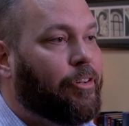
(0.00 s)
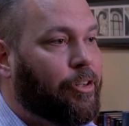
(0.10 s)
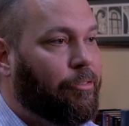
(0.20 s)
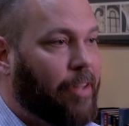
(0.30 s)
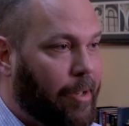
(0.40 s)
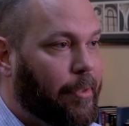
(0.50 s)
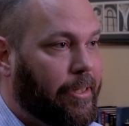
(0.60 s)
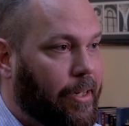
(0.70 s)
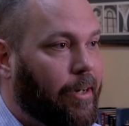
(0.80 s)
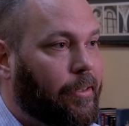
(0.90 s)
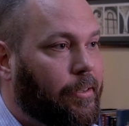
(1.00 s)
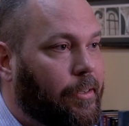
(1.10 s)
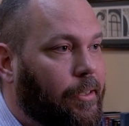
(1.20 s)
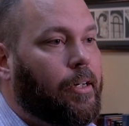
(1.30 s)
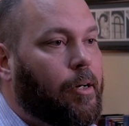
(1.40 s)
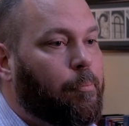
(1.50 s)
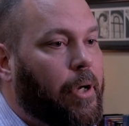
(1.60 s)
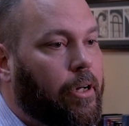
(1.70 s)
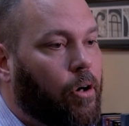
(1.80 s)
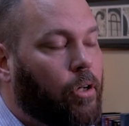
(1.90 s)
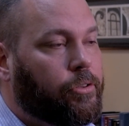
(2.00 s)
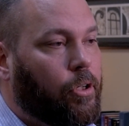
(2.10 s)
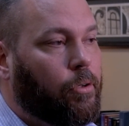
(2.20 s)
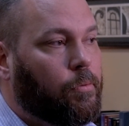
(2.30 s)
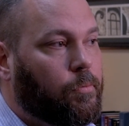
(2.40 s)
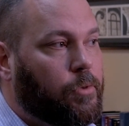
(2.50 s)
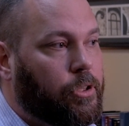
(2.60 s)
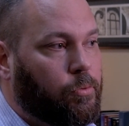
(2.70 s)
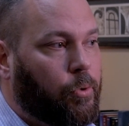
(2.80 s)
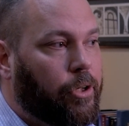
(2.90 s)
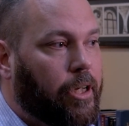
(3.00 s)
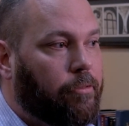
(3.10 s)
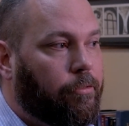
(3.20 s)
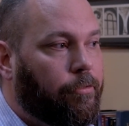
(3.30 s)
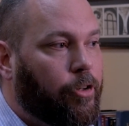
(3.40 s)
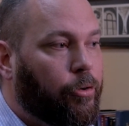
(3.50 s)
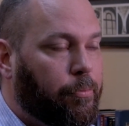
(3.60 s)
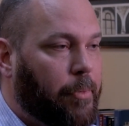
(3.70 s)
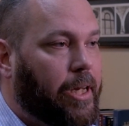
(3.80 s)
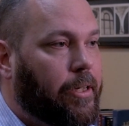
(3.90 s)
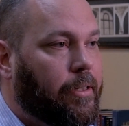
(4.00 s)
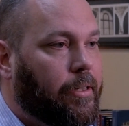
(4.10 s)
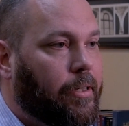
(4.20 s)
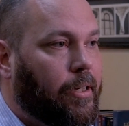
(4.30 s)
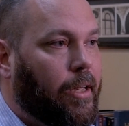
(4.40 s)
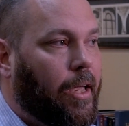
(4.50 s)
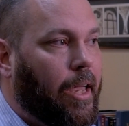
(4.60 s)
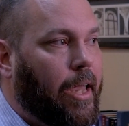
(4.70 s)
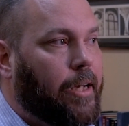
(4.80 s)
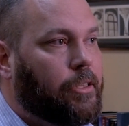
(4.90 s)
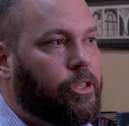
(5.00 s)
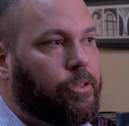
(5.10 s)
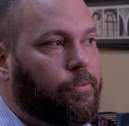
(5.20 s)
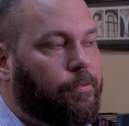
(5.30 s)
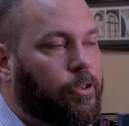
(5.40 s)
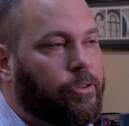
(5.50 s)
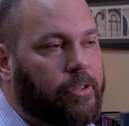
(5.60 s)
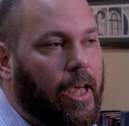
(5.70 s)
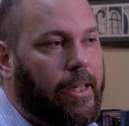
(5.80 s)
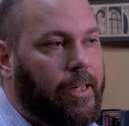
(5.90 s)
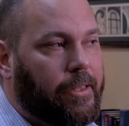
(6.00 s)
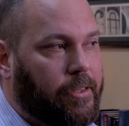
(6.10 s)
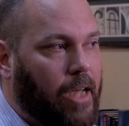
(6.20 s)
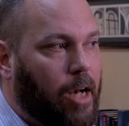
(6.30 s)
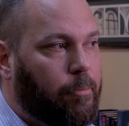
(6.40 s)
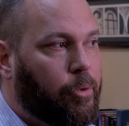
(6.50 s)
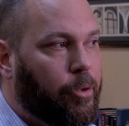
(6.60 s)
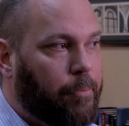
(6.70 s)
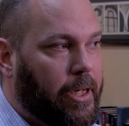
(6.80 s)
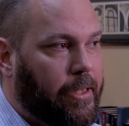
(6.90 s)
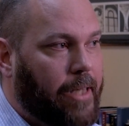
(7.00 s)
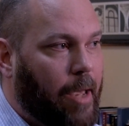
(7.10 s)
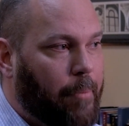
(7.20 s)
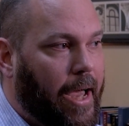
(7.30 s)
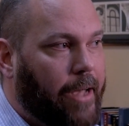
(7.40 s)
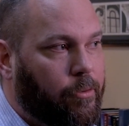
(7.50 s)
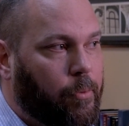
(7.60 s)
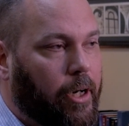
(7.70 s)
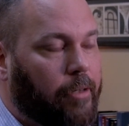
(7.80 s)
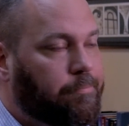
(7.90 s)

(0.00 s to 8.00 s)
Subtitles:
your family there. But it also just really filled me, and it just feels like it's kind of put me in that path where